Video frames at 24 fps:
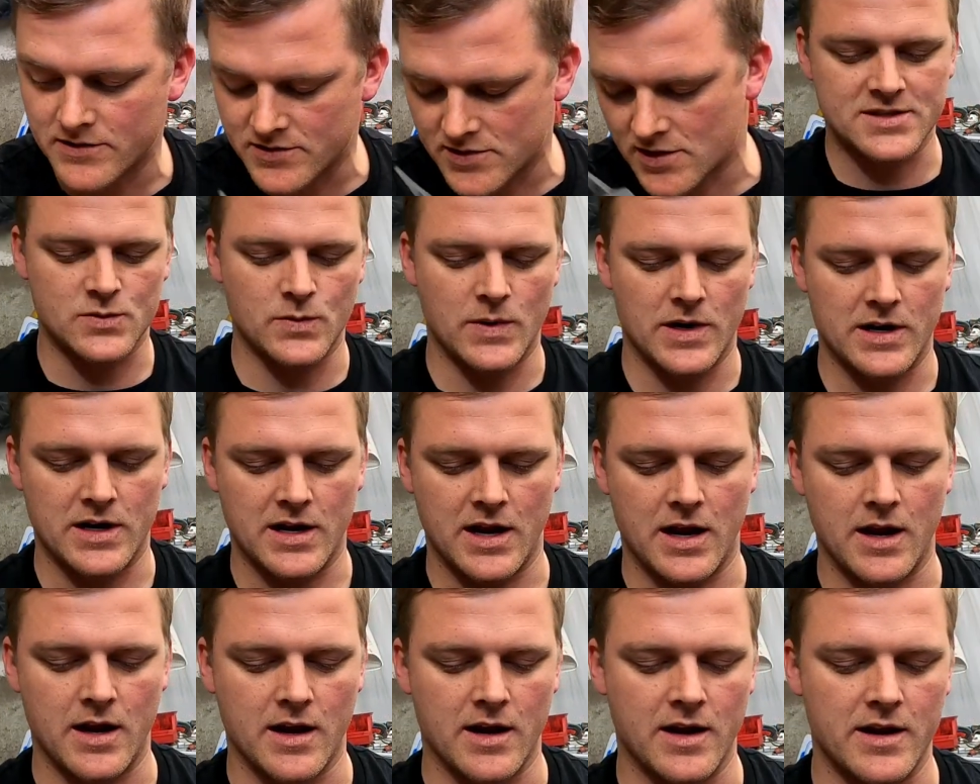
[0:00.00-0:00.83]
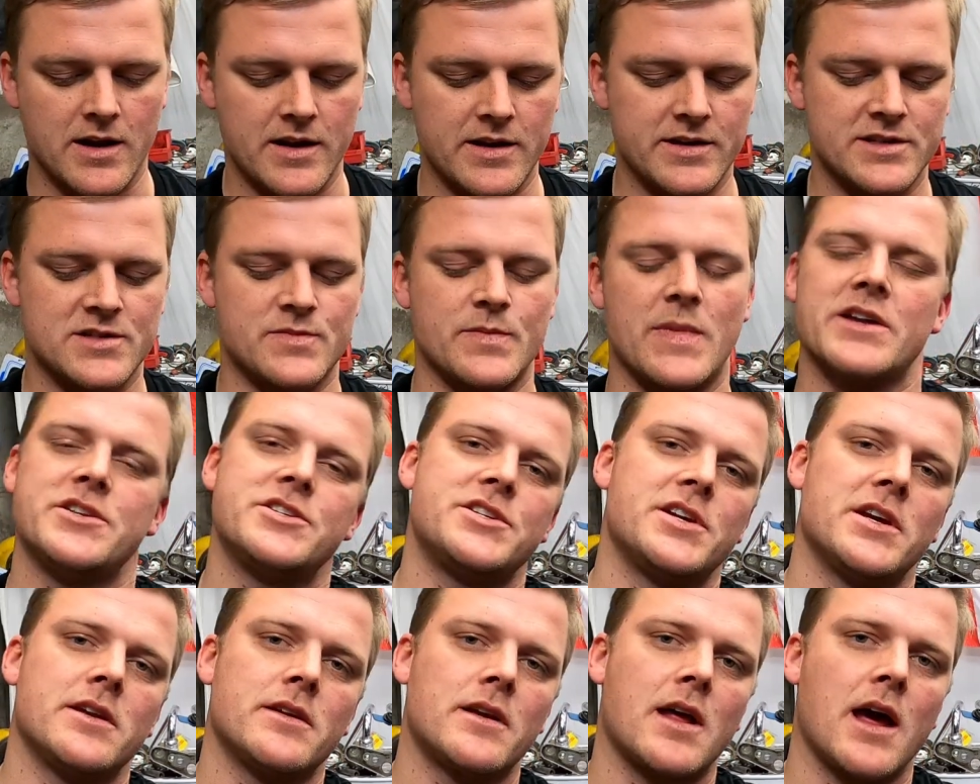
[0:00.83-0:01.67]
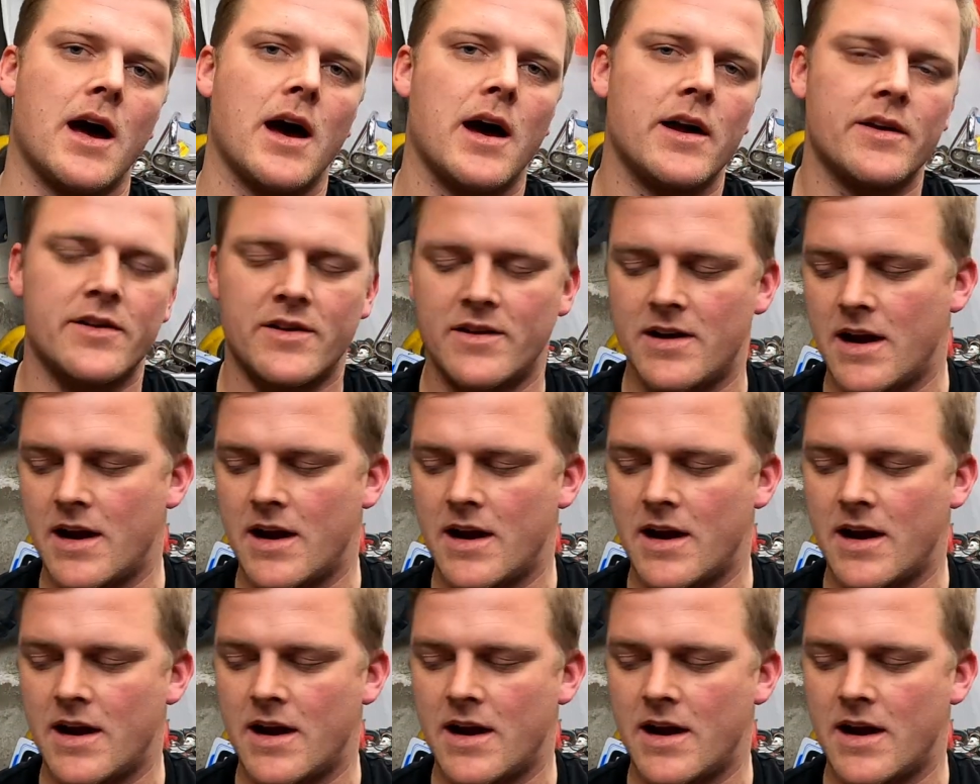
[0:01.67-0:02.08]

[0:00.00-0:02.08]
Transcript: This one here is my chin guard.